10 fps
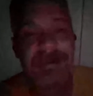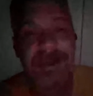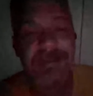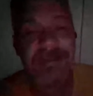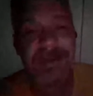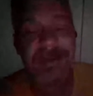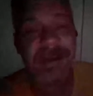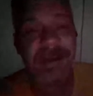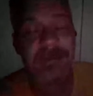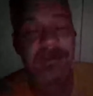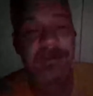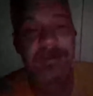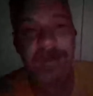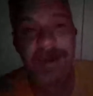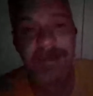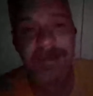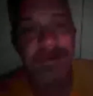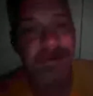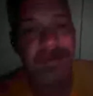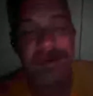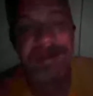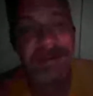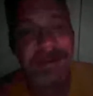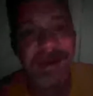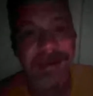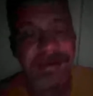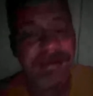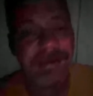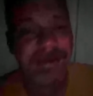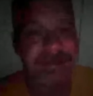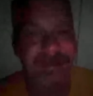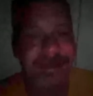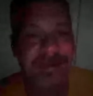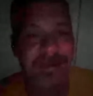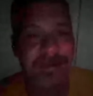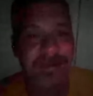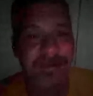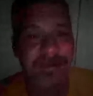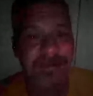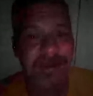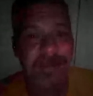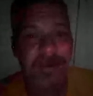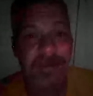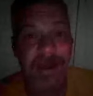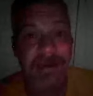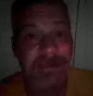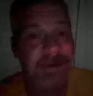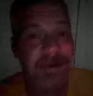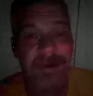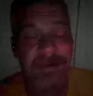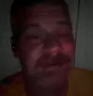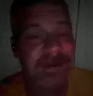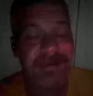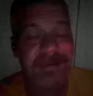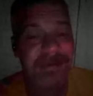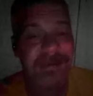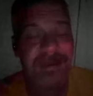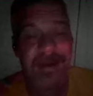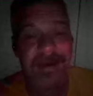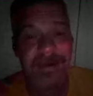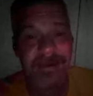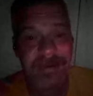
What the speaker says: things like that. That's what we're made for. I mean, this idea that people are made to be hurt, that's insanity.